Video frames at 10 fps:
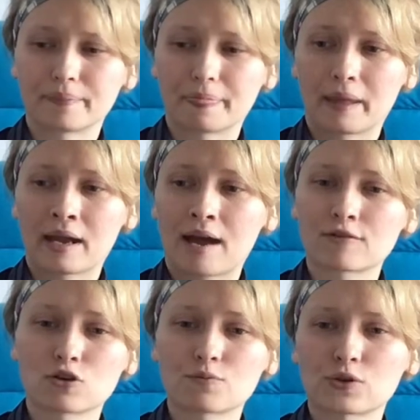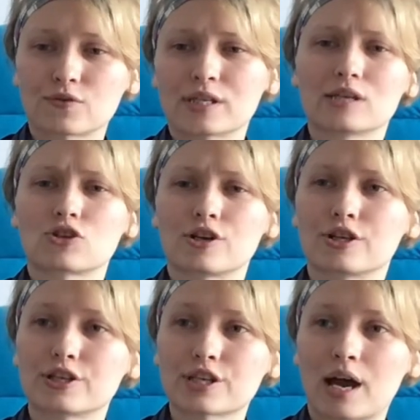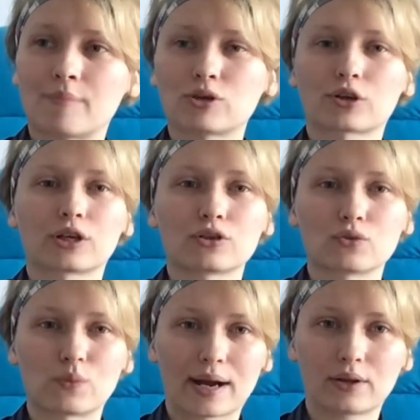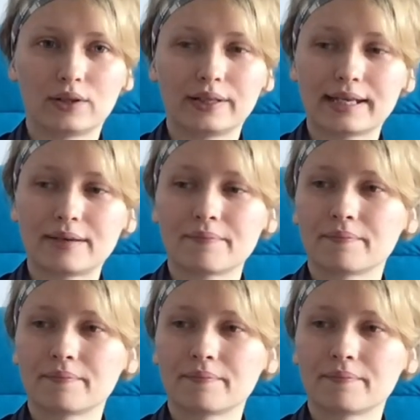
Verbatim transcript: I have groups of teachers I'm talking to regularly.